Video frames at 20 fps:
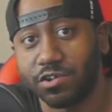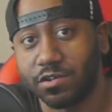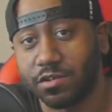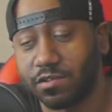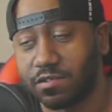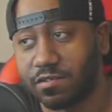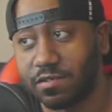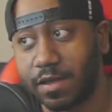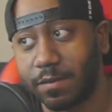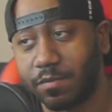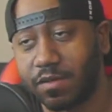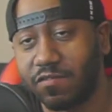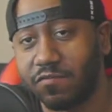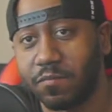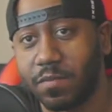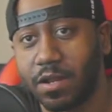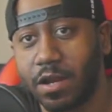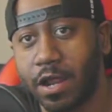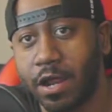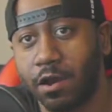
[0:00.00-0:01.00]
It just kept
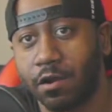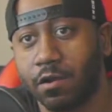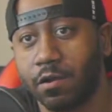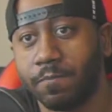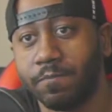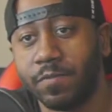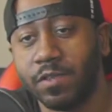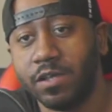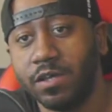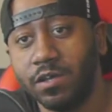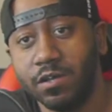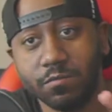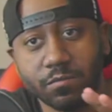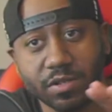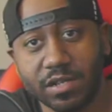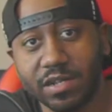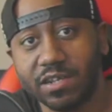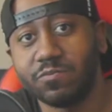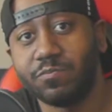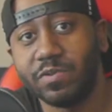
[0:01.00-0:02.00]
giving me an error.
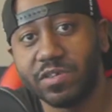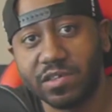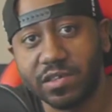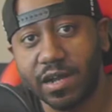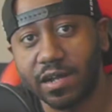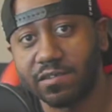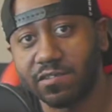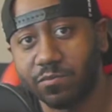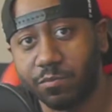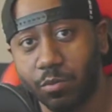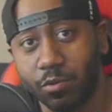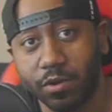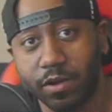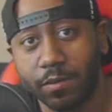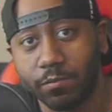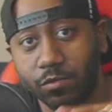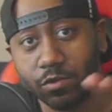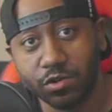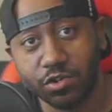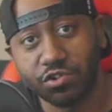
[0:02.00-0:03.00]
But that's besides the point.
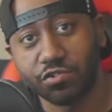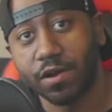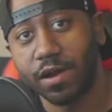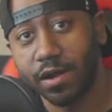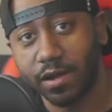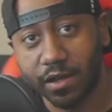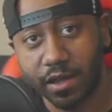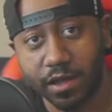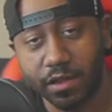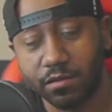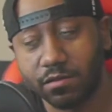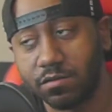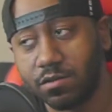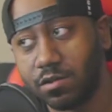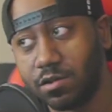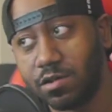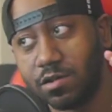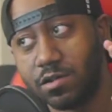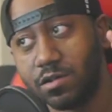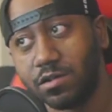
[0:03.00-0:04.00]
I'm going to try again
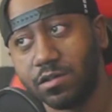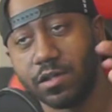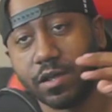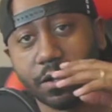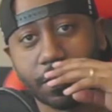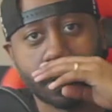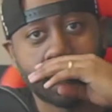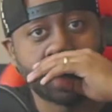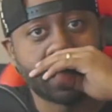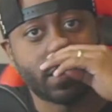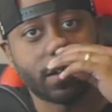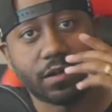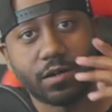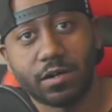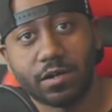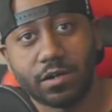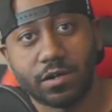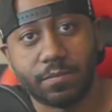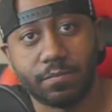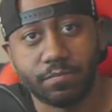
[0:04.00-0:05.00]
later
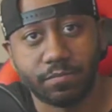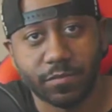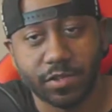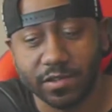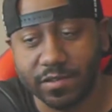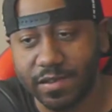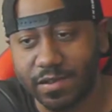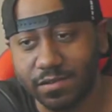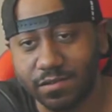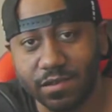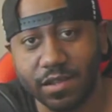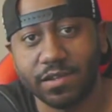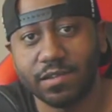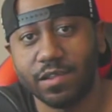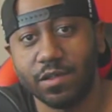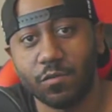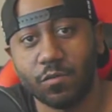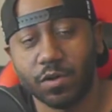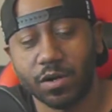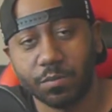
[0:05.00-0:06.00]
because I
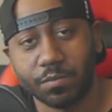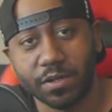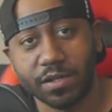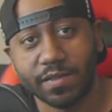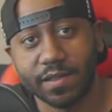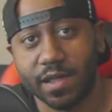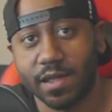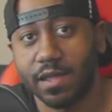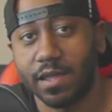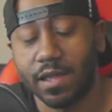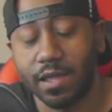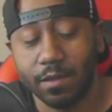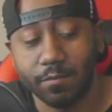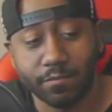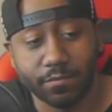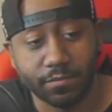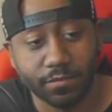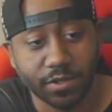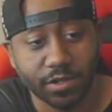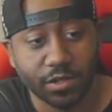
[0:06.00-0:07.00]
did want to play that
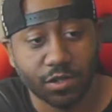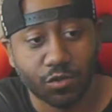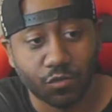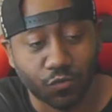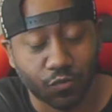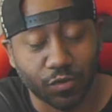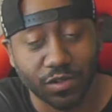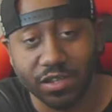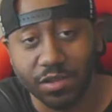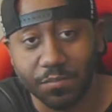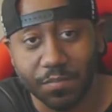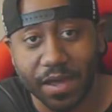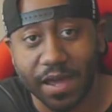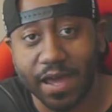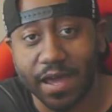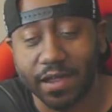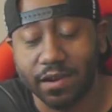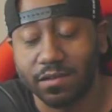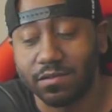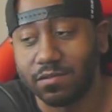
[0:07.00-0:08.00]
game really
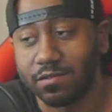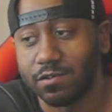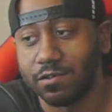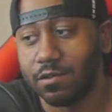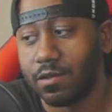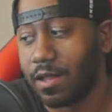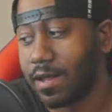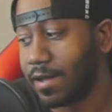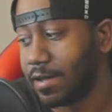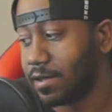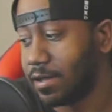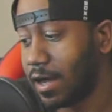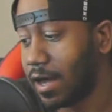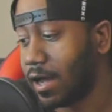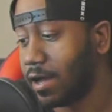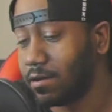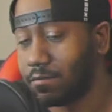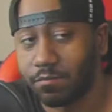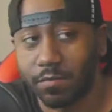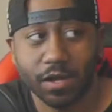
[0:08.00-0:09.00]
bad until I
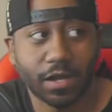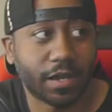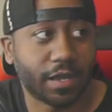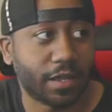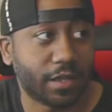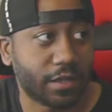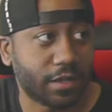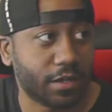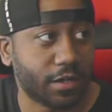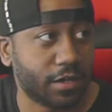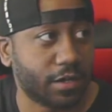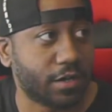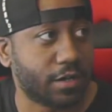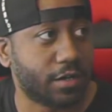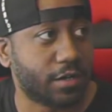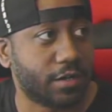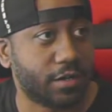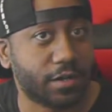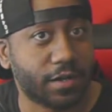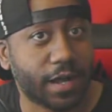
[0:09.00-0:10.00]
got my
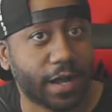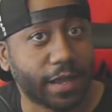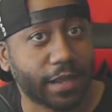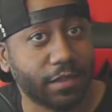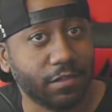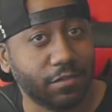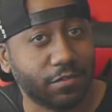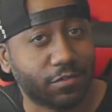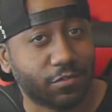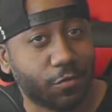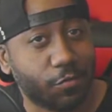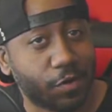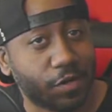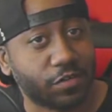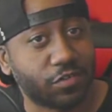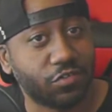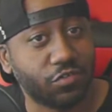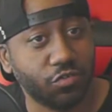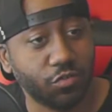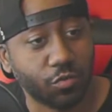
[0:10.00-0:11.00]
Oculus
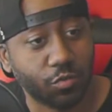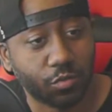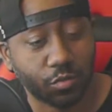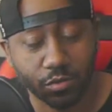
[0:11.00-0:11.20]
Quest 2.